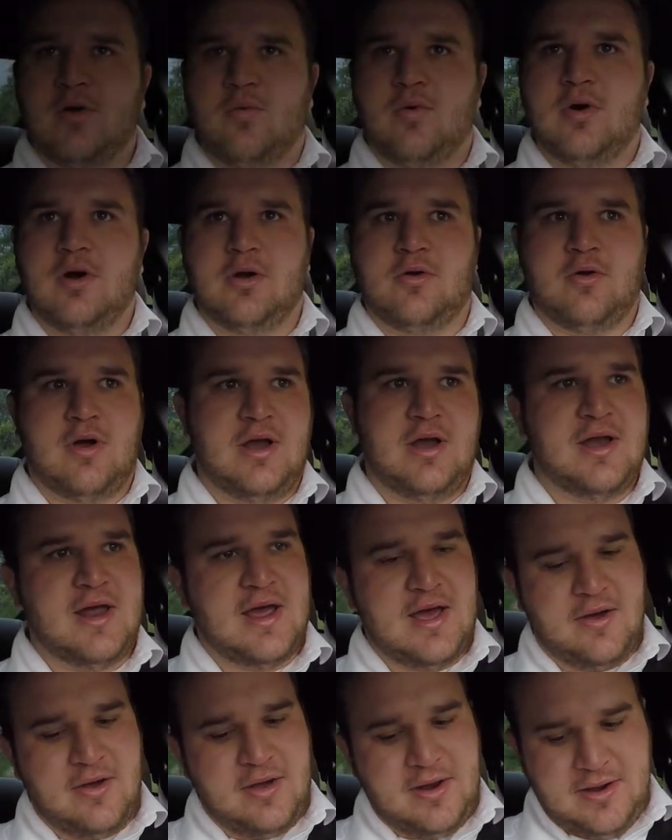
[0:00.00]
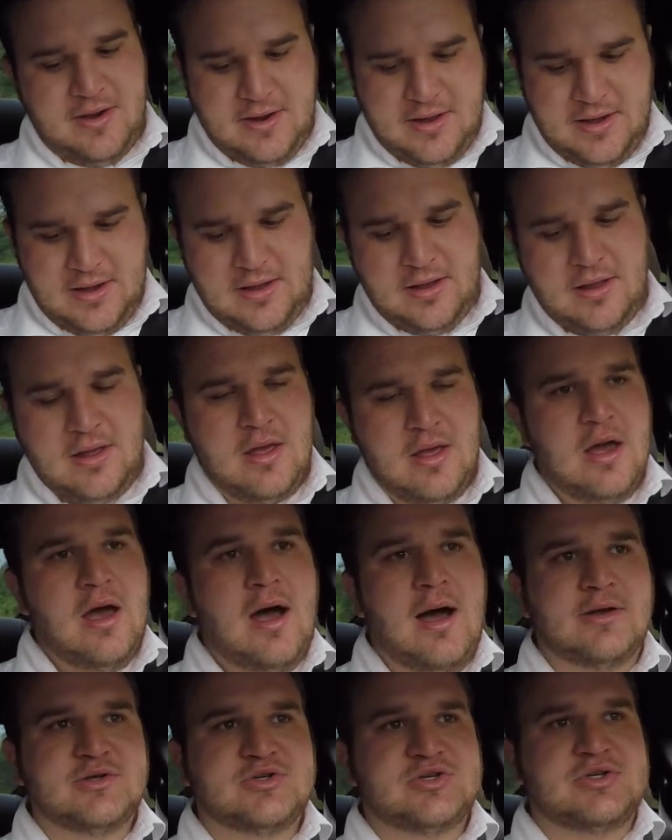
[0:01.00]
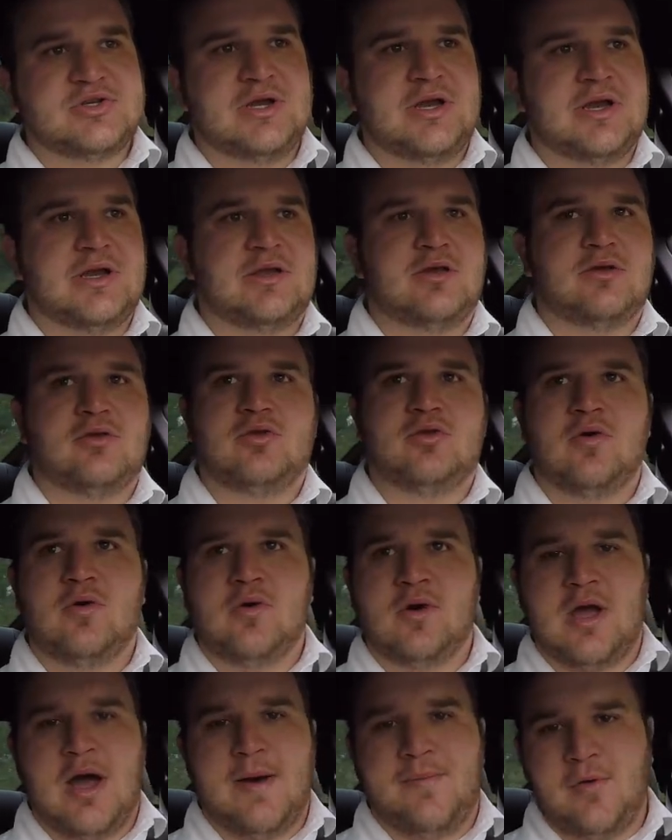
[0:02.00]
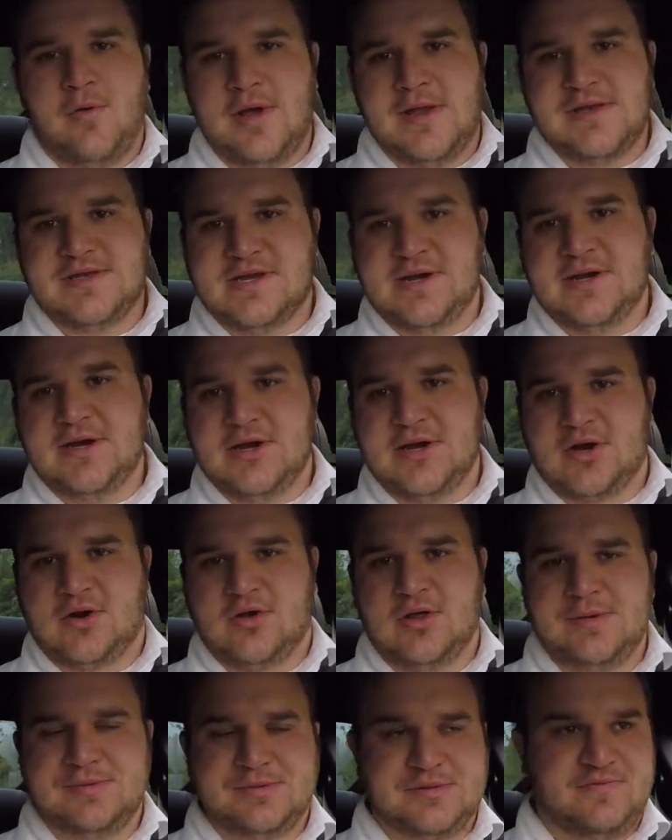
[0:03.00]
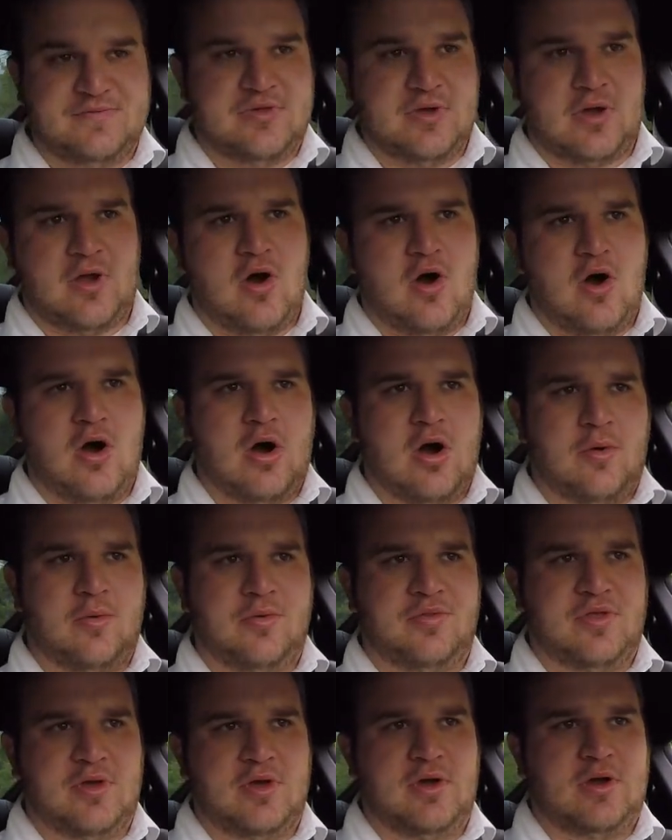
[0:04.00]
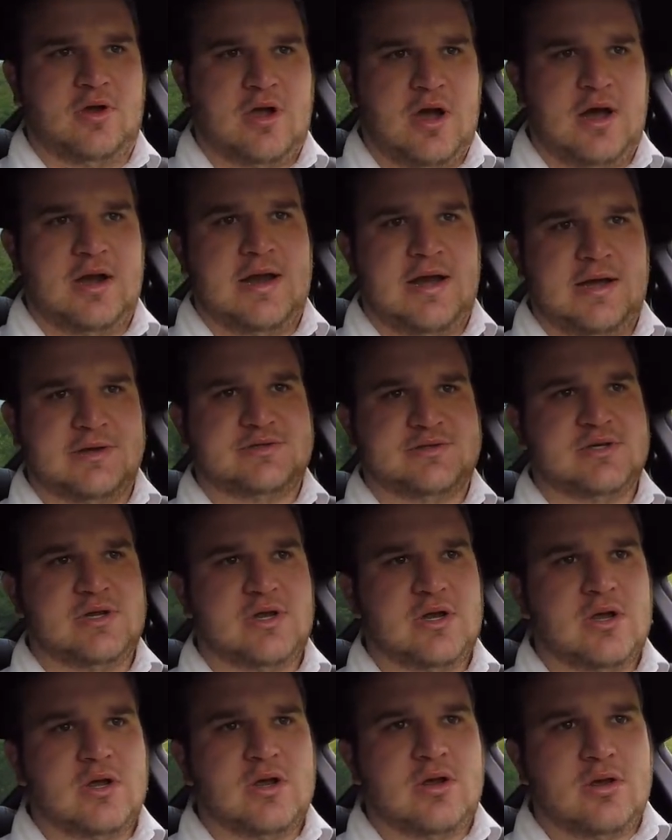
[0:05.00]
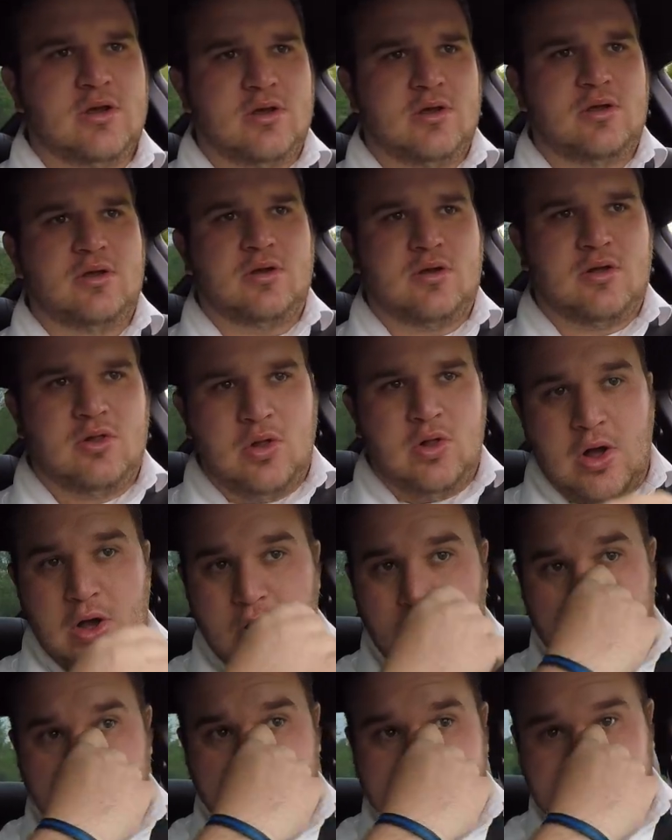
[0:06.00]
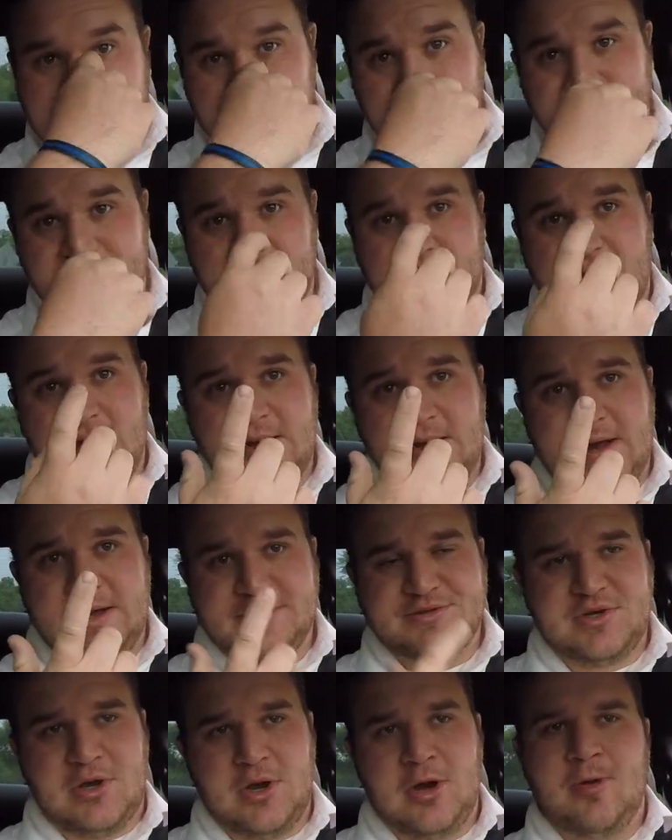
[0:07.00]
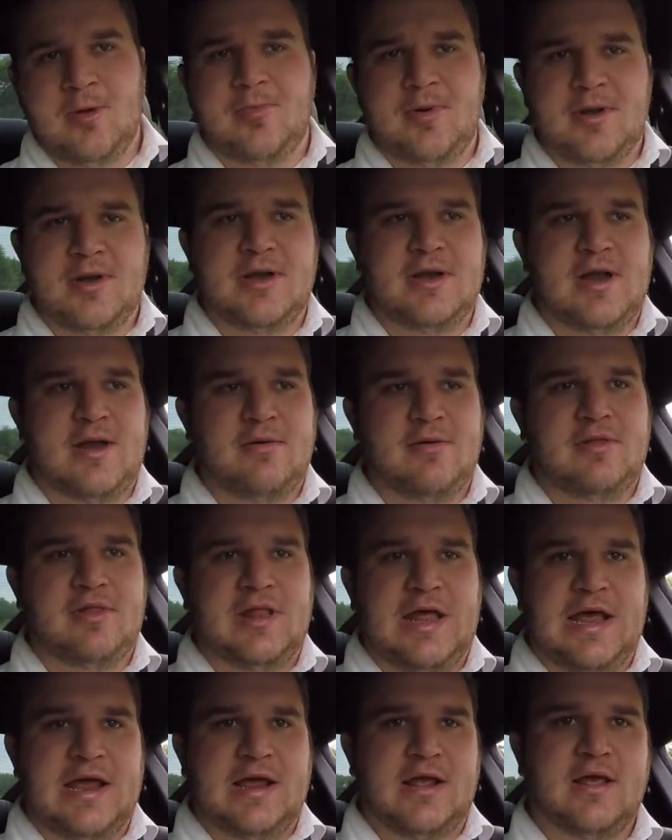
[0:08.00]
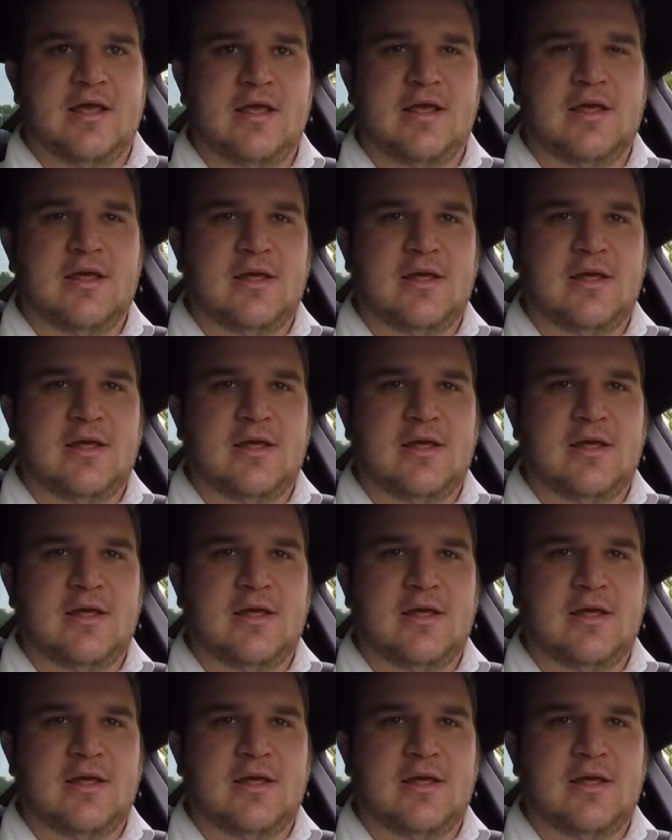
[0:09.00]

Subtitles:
to work right now, and I was just gonna do a couple interior clips of the car with the cutouts closed and with the cutouts open and everything.